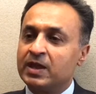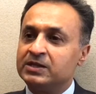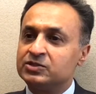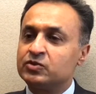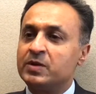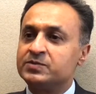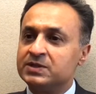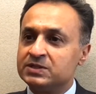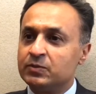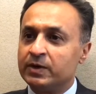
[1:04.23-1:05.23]
disruption
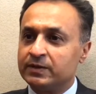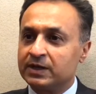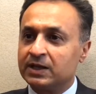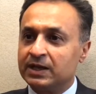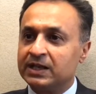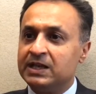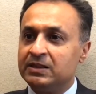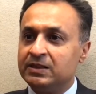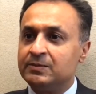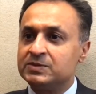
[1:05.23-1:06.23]
is one of the kind of key
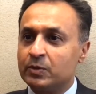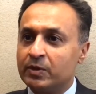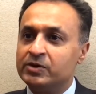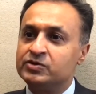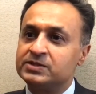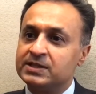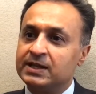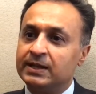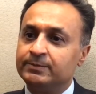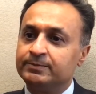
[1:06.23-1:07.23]
themes that we're interested in.